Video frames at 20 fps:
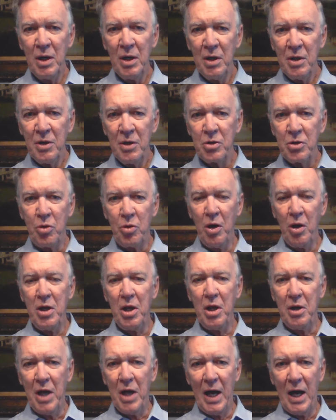
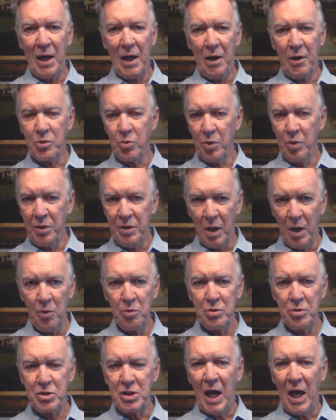trillion dollars with no
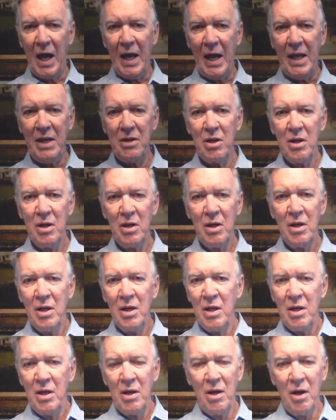sight
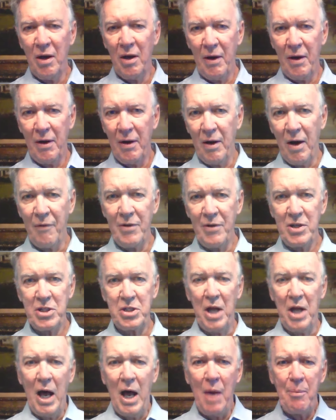uh, of it
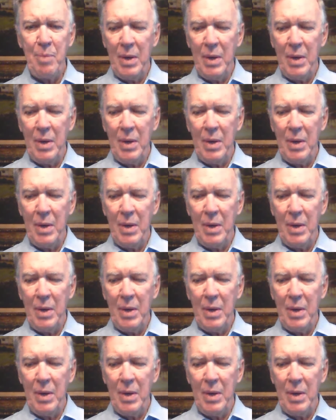stopping.